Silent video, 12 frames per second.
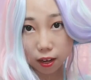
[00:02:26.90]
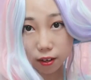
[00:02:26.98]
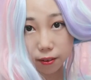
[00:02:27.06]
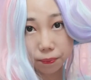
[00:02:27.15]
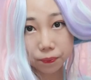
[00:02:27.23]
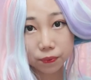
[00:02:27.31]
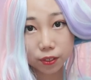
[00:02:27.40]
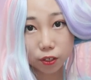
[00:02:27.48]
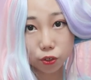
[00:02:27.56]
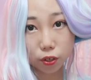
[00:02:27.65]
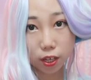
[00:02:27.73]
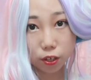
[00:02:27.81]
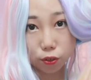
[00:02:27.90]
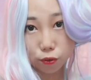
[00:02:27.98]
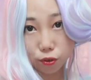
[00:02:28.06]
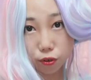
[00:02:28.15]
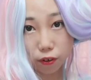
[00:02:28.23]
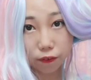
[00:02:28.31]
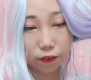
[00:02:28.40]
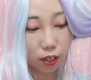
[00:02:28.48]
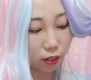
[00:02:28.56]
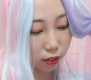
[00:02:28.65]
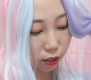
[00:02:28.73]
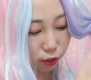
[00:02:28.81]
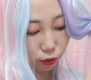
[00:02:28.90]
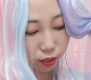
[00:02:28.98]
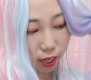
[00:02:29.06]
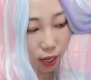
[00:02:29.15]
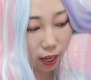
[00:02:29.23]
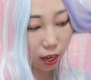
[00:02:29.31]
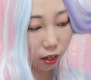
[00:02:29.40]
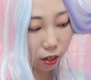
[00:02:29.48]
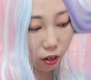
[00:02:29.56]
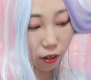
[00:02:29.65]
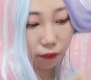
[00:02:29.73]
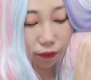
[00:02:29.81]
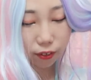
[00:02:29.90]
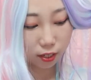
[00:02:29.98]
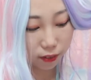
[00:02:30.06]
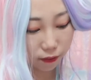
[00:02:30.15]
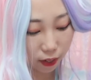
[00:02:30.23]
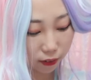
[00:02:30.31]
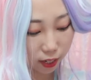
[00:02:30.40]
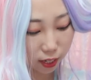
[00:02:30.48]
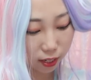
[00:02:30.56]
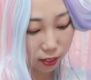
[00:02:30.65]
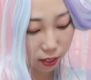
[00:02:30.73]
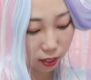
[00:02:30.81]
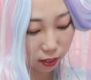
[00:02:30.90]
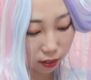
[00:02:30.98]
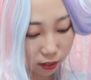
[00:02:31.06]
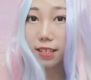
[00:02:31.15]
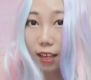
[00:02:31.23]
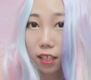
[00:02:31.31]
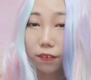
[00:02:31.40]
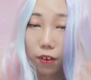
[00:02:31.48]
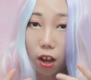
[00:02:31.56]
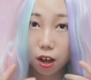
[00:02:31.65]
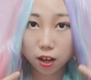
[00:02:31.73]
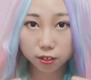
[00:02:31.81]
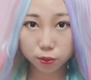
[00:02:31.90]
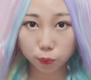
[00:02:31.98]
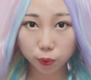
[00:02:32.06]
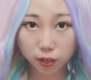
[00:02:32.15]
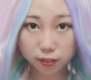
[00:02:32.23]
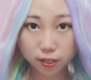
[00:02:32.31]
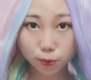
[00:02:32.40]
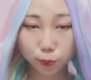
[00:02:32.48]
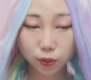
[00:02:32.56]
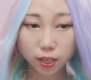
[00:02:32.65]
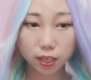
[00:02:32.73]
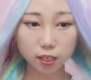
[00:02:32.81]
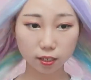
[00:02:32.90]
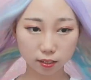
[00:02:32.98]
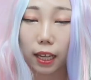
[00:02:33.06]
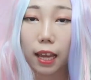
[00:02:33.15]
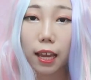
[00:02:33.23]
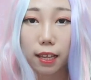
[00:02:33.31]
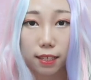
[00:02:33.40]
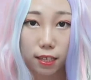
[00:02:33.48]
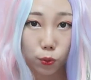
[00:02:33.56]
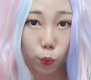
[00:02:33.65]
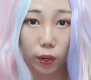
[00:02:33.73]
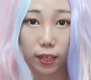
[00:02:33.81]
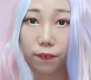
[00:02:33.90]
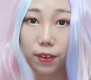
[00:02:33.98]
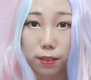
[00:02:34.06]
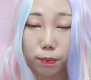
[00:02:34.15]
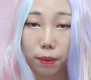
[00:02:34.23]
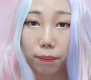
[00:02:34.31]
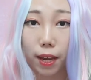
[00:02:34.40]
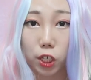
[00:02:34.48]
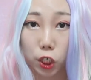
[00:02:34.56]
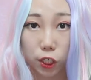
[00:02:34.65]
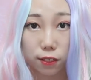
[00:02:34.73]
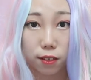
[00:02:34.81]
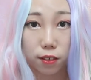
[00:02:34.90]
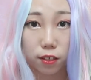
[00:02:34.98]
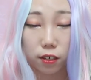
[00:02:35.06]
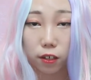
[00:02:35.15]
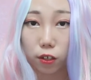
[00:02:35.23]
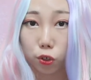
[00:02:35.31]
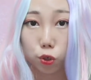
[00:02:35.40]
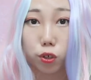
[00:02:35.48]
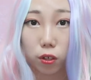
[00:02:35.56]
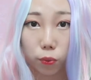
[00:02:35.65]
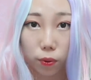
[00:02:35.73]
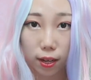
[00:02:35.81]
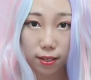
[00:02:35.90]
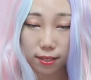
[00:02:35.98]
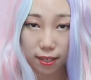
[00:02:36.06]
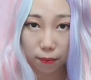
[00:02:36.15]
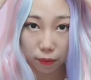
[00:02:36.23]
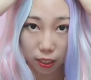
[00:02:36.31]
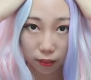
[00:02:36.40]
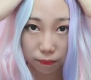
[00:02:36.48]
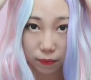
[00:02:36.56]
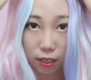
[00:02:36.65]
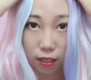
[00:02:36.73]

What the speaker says: hair, you can use your finger to take care of. It's very easy. It's kind of hard to wear this wig. This wig fits me better than the short ones. I mean,